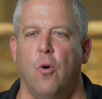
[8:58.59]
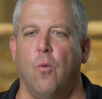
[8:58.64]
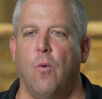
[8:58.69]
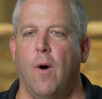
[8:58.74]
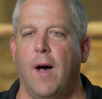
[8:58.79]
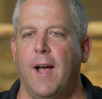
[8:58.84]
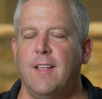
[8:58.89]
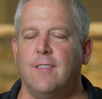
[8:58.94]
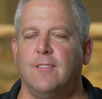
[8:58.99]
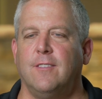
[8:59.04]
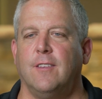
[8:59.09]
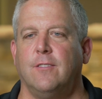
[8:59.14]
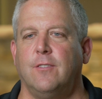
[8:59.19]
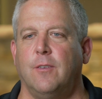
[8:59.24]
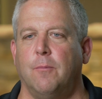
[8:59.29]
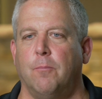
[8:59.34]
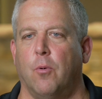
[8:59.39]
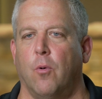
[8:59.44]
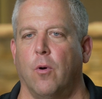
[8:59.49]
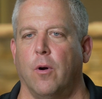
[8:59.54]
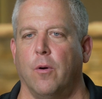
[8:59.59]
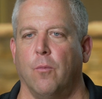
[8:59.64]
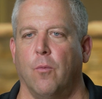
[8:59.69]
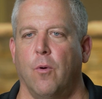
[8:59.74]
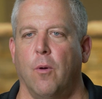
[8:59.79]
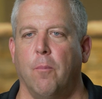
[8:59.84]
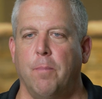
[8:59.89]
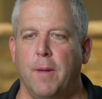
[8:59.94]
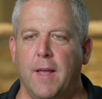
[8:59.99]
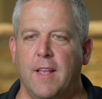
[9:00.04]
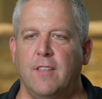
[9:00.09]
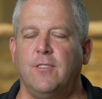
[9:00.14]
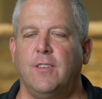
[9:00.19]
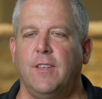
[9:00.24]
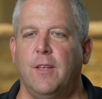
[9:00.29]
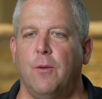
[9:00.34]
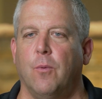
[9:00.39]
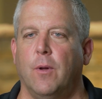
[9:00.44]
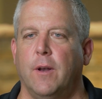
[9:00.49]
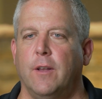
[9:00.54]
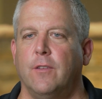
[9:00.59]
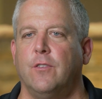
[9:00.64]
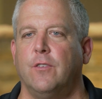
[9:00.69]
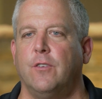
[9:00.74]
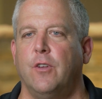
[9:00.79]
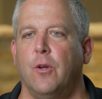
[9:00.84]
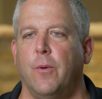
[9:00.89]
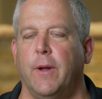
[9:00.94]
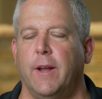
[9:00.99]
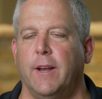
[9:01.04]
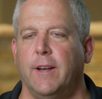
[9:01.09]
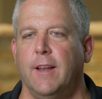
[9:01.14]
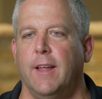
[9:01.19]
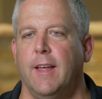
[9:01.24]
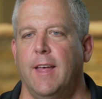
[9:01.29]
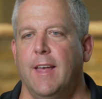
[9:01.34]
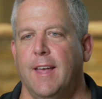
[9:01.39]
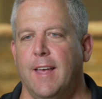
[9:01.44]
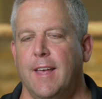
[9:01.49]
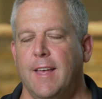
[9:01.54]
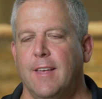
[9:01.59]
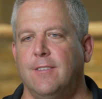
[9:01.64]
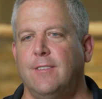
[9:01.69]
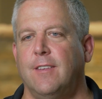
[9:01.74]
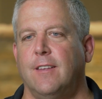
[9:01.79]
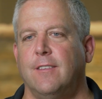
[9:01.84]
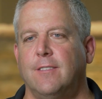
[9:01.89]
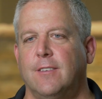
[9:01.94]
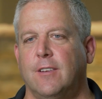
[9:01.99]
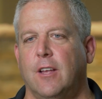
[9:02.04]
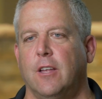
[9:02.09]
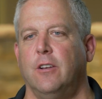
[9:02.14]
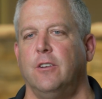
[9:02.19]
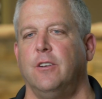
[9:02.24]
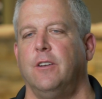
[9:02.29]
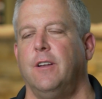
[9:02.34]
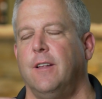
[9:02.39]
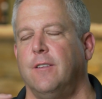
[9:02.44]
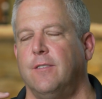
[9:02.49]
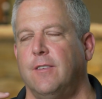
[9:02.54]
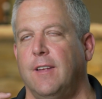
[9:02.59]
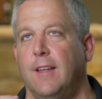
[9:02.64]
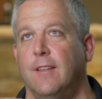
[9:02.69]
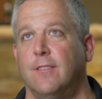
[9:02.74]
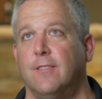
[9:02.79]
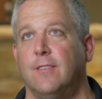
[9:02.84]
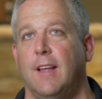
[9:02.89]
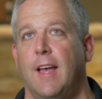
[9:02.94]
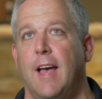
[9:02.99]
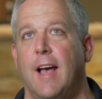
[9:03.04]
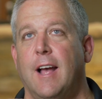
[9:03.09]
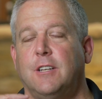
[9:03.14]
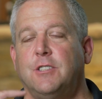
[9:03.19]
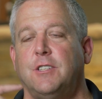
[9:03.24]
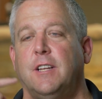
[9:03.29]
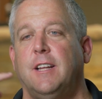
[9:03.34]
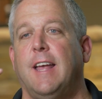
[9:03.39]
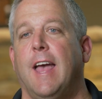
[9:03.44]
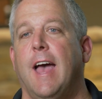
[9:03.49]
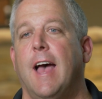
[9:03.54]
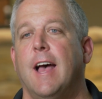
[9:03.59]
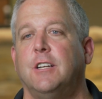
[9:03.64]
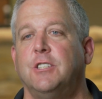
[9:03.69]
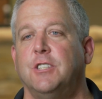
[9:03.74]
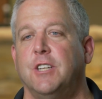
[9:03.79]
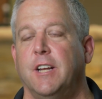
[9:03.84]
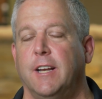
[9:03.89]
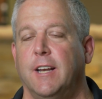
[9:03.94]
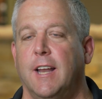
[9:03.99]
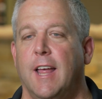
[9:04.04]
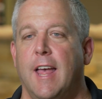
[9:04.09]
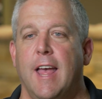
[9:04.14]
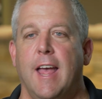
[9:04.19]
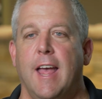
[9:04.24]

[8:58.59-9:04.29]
Why is this important? Well, basically what it's doing is it's actually catching